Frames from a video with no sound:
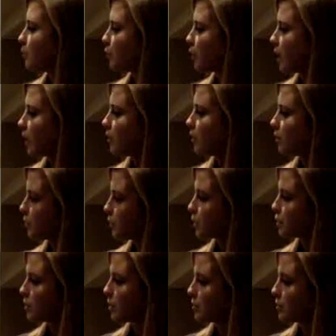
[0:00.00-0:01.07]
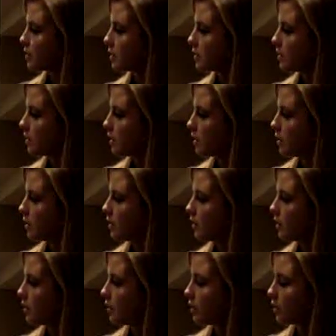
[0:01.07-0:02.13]
bread, which represented
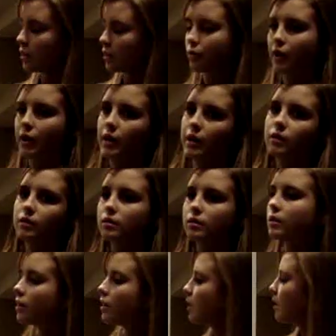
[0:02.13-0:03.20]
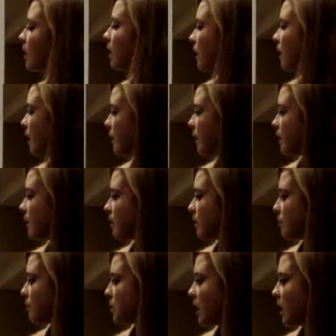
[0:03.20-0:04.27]
the grains, and
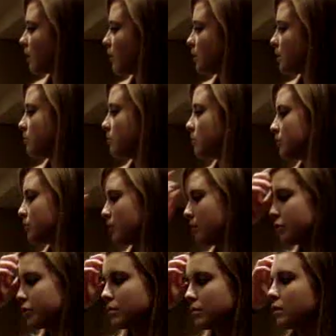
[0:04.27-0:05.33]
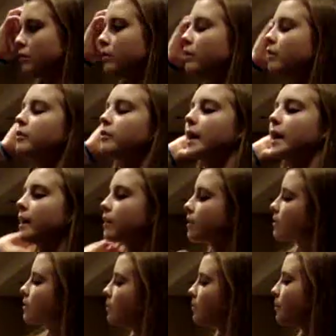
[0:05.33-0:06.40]
potato chips, which represented
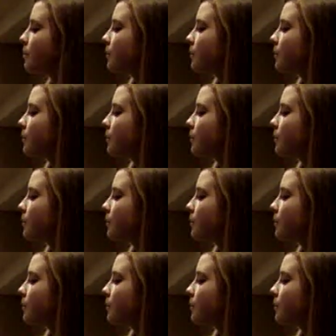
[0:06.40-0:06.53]
fats.